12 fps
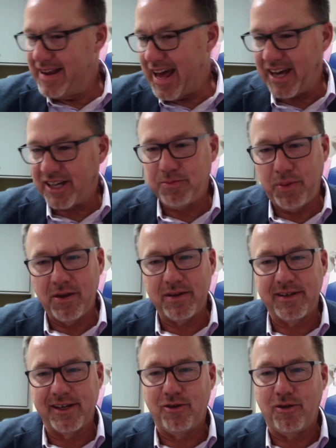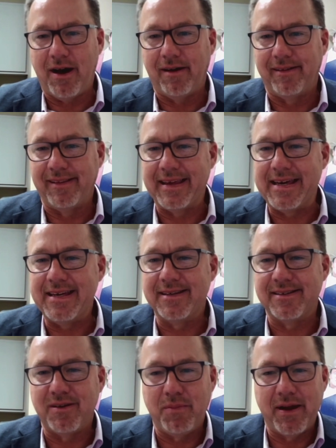an expert to go out and
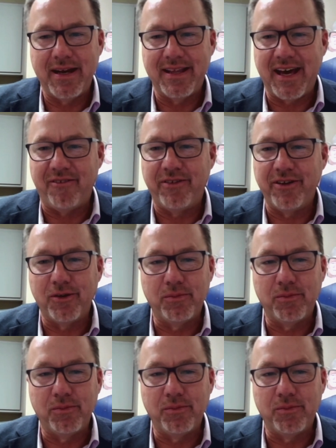lead somebody in that